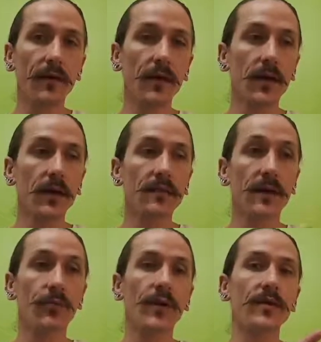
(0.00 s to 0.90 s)
separate
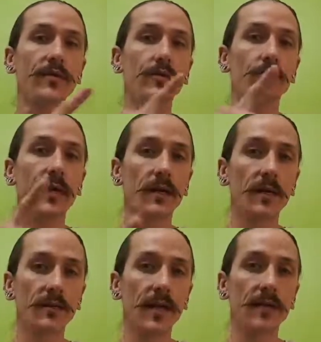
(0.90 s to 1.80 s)
the 2 red clips
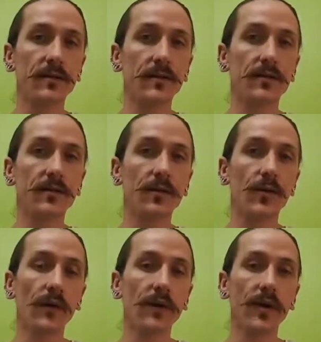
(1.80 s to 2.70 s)
out to the 2 other
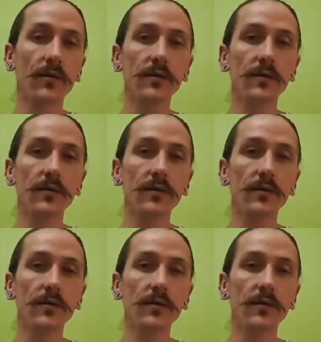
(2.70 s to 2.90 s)
needles,